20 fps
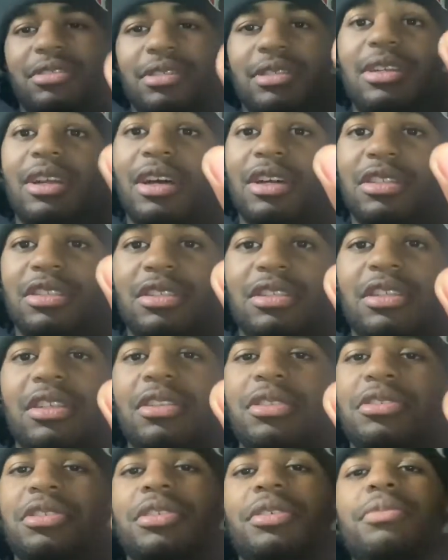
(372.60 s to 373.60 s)
a Dodge
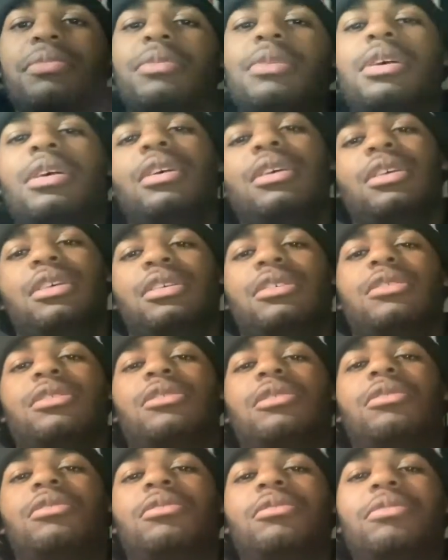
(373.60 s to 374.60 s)
dealership.
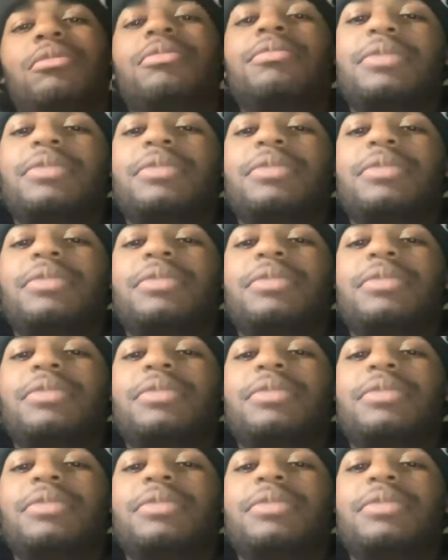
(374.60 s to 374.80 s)
So